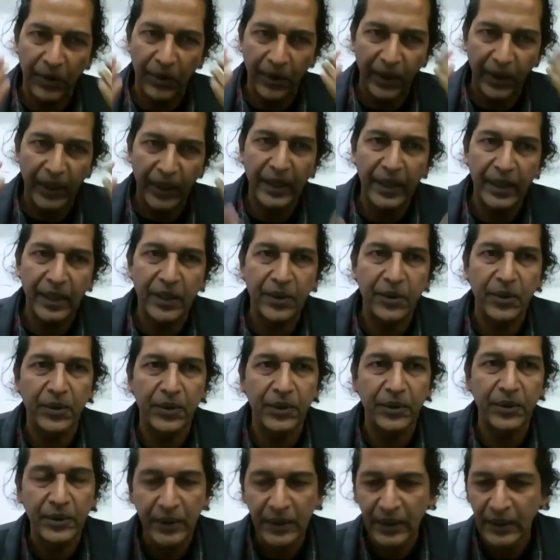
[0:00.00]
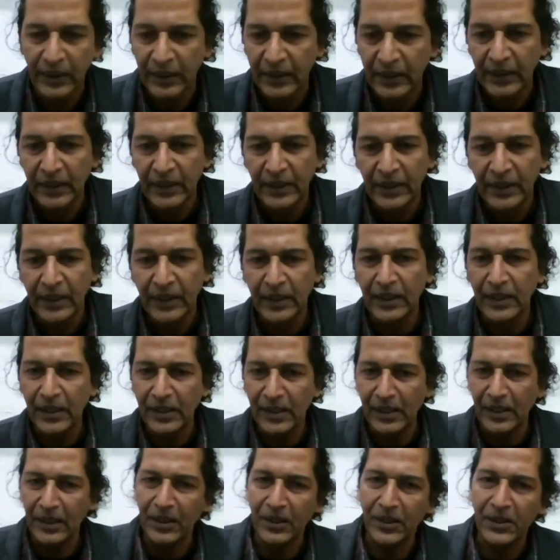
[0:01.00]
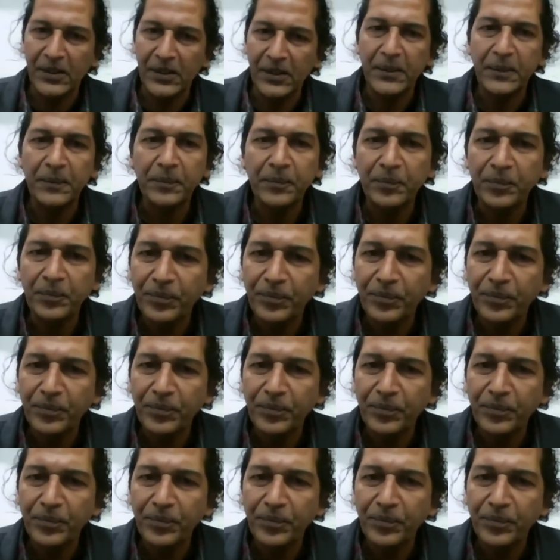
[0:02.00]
a headache or a dizziness.